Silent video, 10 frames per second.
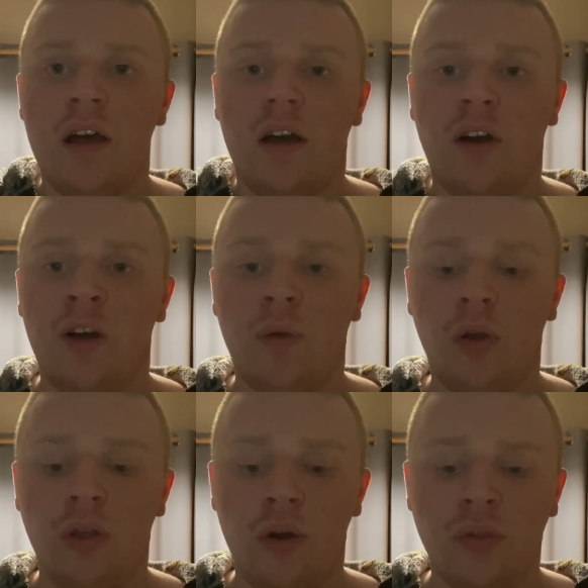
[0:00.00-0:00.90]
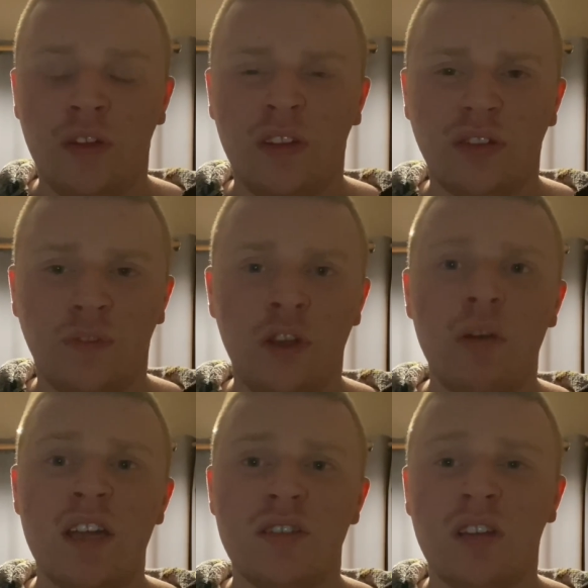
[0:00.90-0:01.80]
Although the few
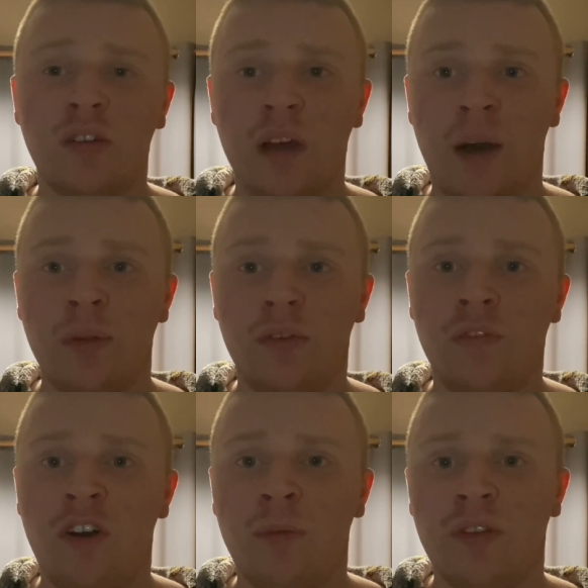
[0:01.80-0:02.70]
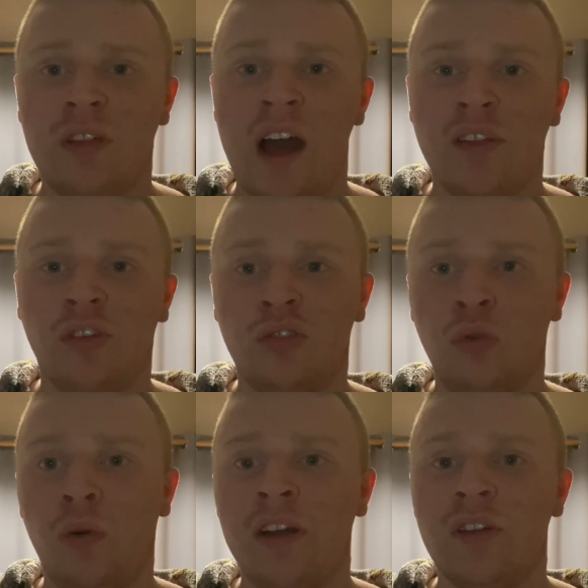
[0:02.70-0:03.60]
issues I do have with this film is that the
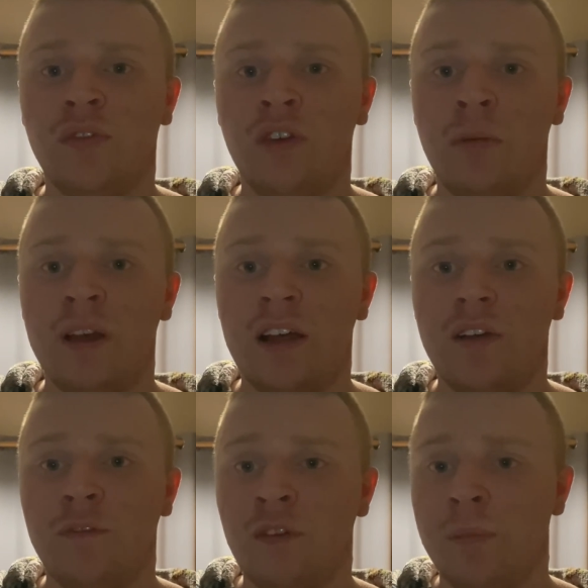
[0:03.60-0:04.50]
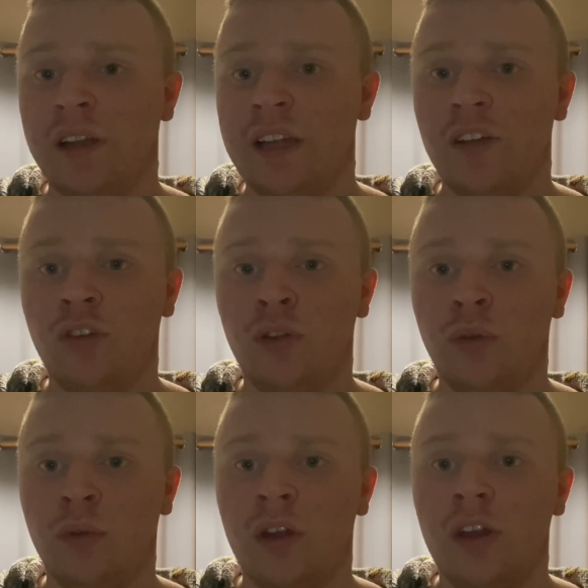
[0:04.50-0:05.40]
story does feel a bit familiar
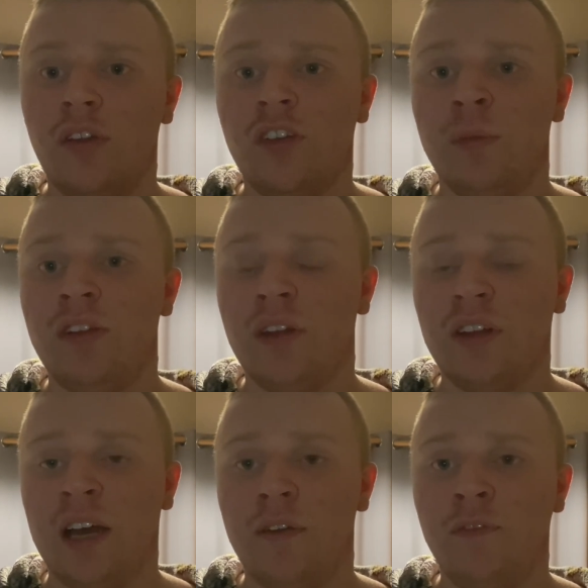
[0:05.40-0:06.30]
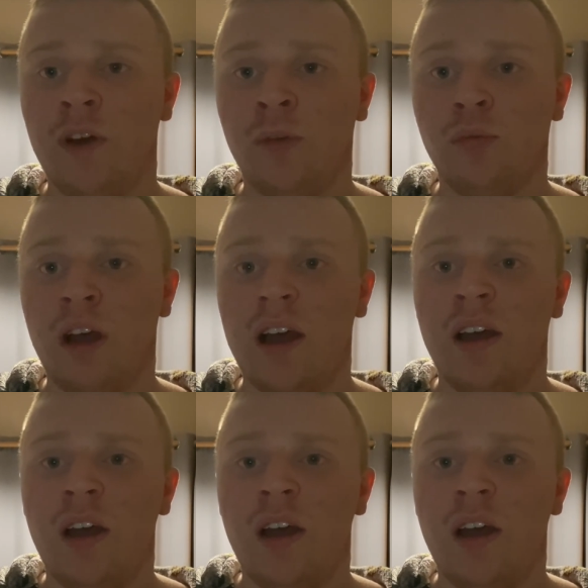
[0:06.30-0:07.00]
to some of these other kind of films, where